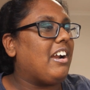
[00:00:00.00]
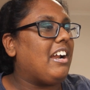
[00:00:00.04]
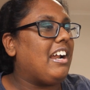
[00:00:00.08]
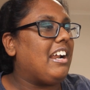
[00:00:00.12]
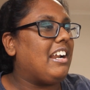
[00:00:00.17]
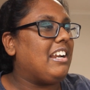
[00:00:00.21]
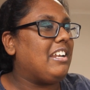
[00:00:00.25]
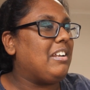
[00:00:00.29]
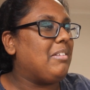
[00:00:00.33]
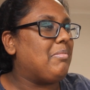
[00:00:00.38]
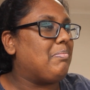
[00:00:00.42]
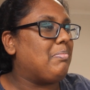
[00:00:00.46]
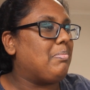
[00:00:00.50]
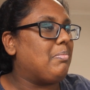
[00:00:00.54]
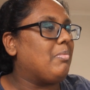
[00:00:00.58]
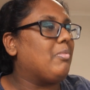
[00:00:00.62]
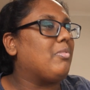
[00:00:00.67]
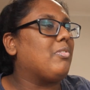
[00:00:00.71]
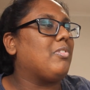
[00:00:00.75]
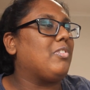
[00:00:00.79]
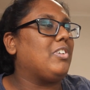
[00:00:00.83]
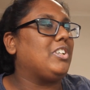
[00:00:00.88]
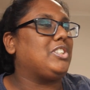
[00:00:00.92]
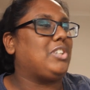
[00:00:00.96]
I need
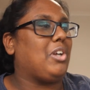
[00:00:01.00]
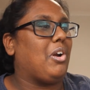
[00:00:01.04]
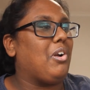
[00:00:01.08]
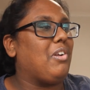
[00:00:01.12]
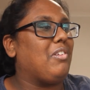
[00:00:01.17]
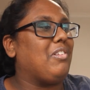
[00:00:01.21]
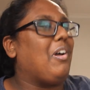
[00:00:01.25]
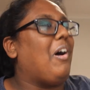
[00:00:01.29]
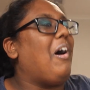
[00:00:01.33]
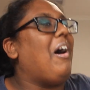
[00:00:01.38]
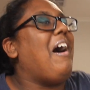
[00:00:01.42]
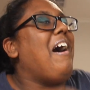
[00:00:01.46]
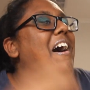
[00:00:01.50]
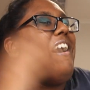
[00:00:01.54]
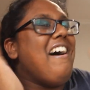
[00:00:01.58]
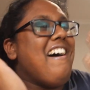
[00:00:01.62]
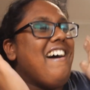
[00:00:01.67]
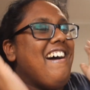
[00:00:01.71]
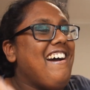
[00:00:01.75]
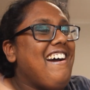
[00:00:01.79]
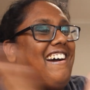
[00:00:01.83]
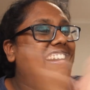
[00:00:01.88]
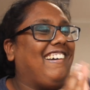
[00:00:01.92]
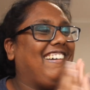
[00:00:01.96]
return of.
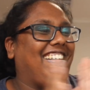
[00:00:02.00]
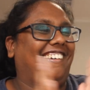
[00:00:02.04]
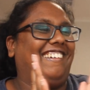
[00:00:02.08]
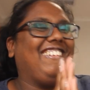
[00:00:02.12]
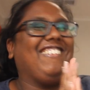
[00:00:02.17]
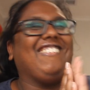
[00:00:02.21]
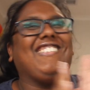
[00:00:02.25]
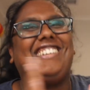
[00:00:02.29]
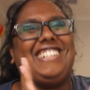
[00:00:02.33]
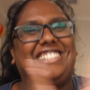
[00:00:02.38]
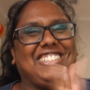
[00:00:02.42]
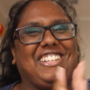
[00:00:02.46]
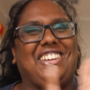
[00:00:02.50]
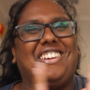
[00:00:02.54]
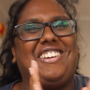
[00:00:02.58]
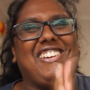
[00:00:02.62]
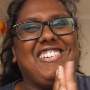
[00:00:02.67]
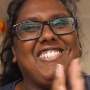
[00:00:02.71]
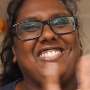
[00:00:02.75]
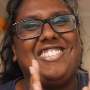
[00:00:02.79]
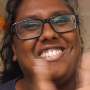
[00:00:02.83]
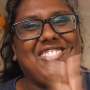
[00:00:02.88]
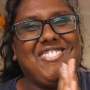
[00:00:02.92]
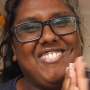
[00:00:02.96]
Oh! Return of
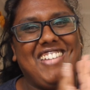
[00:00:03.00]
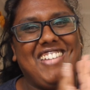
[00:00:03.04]
the